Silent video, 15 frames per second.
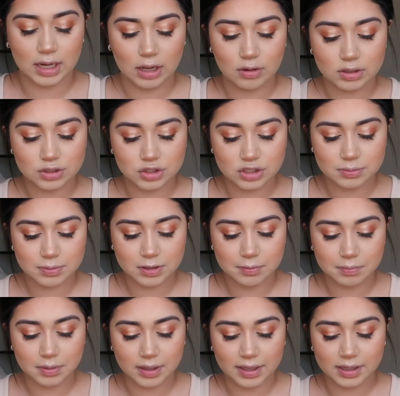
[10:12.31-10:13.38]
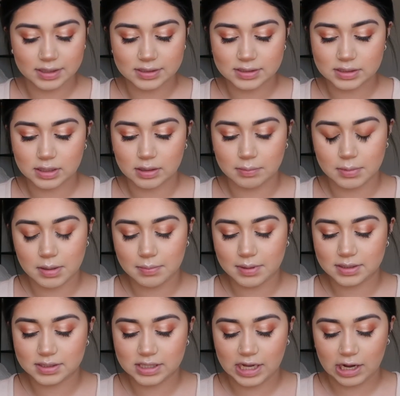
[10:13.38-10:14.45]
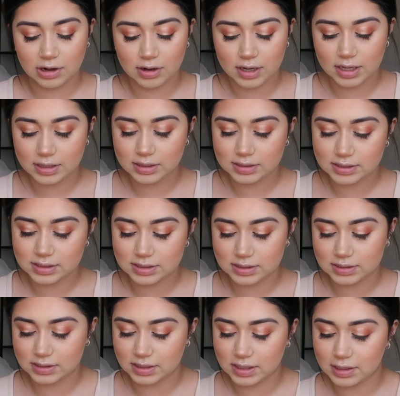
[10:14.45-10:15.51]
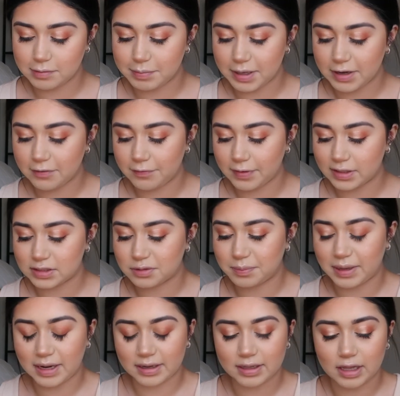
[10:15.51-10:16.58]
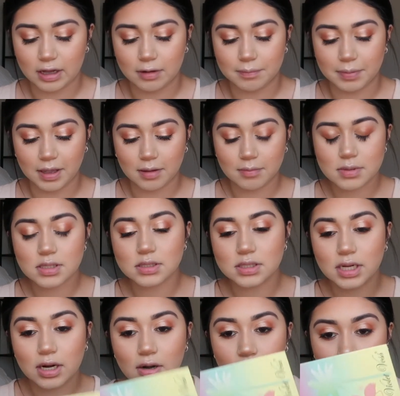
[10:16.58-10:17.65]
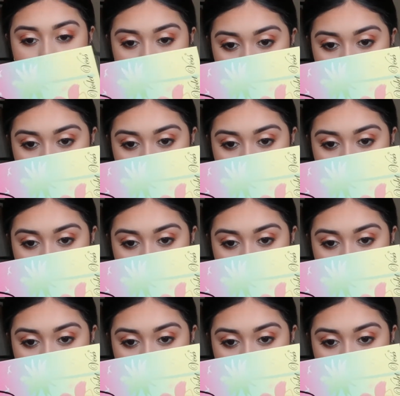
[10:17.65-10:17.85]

now I'll just be applying some mascara, and this is the Benefit Bad Gal Bang mascara,